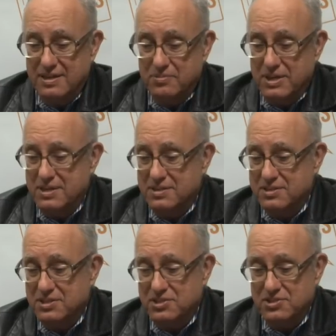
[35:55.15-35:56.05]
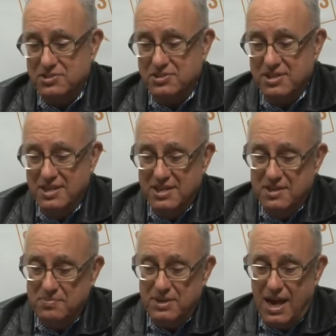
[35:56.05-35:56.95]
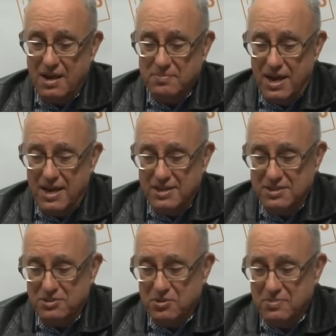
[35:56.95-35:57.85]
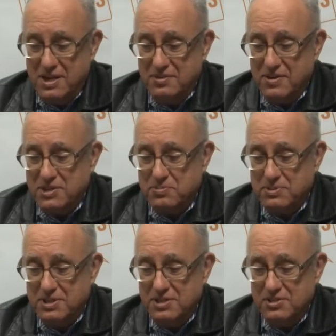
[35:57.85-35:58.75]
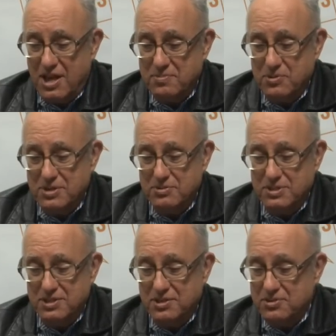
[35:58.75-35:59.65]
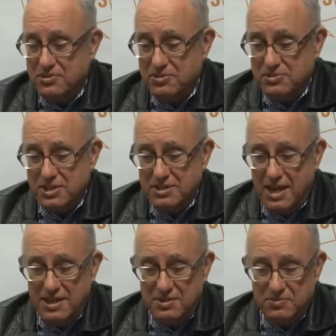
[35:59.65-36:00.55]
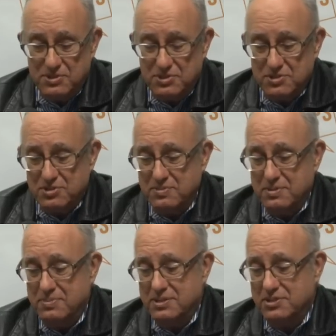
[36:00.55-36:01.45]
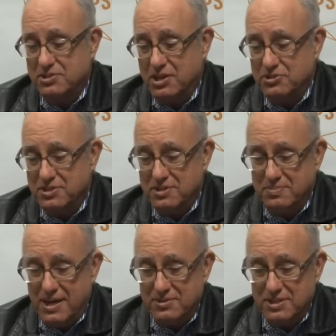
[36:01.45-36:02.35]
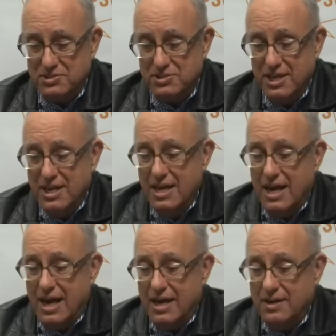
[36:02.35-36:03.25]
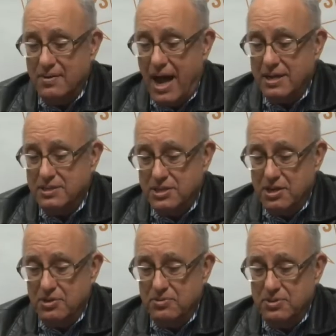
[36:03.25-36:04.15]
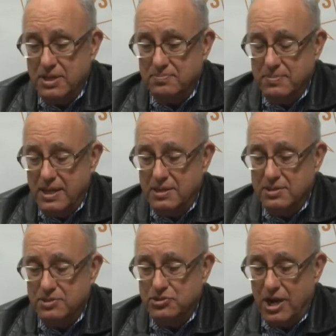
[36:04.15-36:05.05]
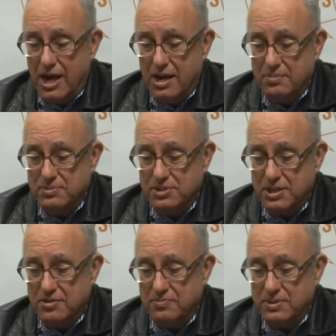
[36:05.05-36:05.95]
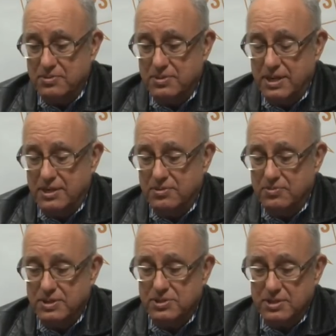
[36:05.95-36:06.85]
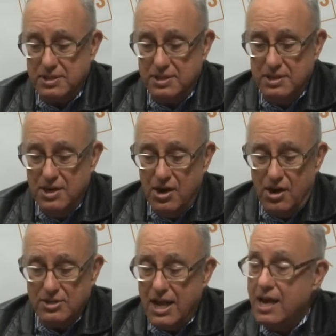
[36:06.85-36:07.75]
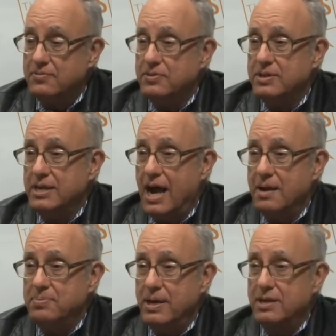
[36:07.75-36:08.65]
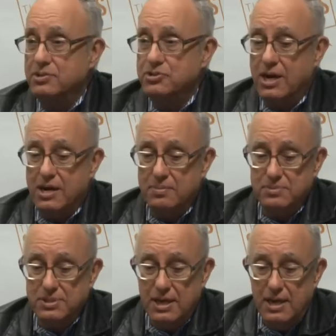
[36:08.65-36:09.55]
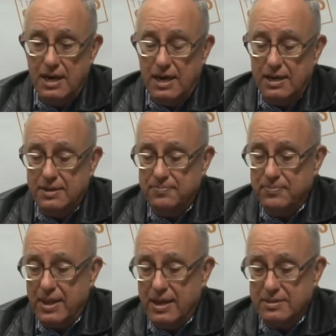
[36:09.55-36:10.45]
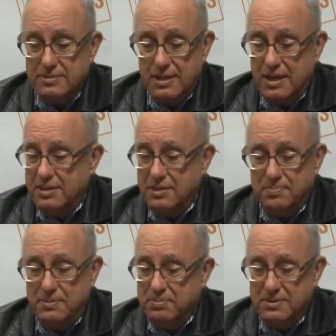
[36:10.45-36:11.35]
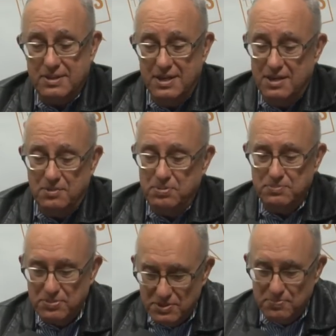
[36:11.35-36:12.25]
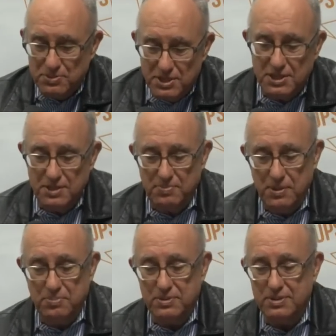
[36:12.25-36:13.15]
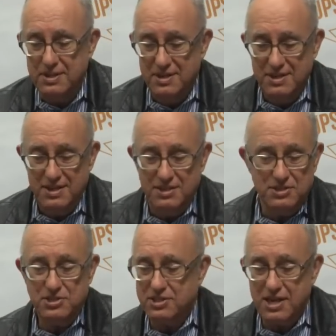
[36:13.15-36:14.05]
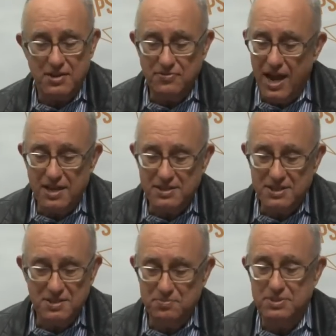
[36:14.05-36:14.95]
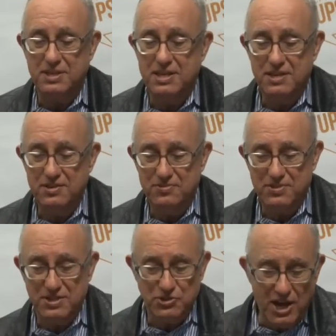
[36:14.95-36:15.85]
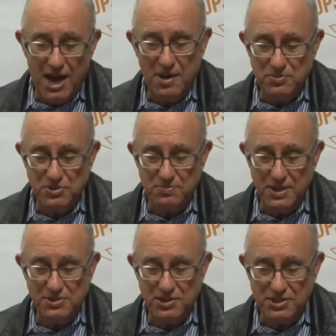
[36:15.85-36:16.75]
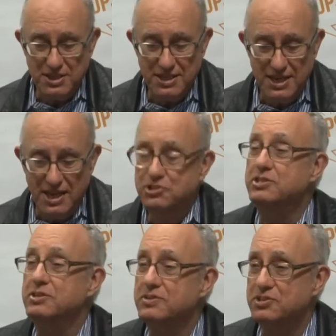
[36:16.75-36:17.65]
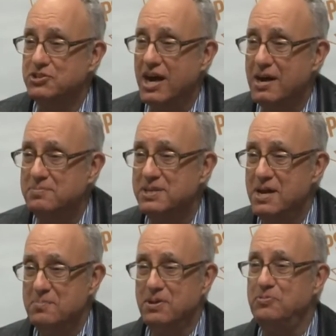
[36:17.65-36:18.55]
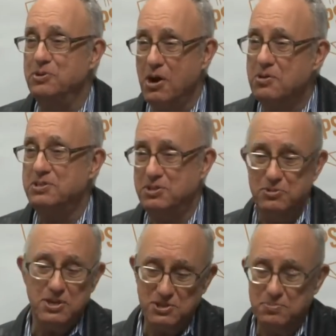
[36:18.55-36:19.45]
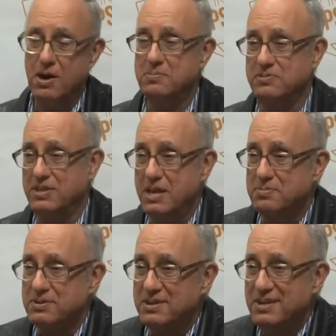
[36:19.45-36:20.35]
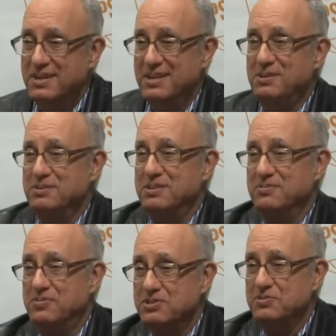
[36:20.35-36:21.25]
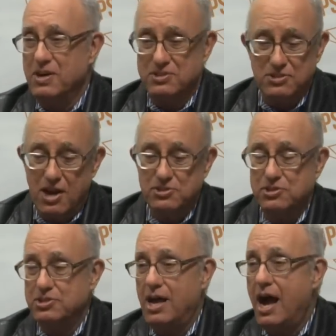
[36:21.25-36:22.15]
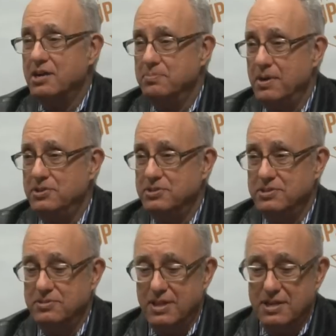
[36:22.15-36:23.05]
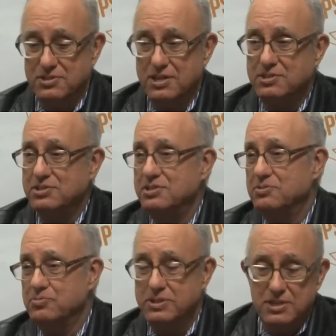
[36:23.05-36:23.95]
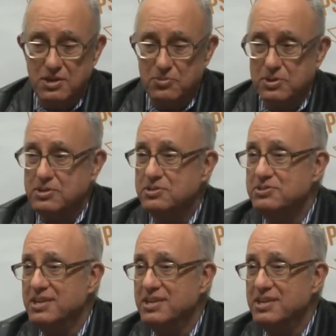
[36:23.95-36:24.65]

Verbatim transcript: well, this is beyond my domain of expertise. I'm going yeah. to a dinner Thursday night in which there's going to be a big discussion about this. Uh, I can tell you that many of the jobs that have been created recently are not very high paying jobs. Um, I think people, you know, particularly people in the Silicon Valley believe that jobs are basically engineering jobs. Right. But if you go to the U.S. Department of Labor, you the, first of all, the largest occupation in the United States is still retail workers.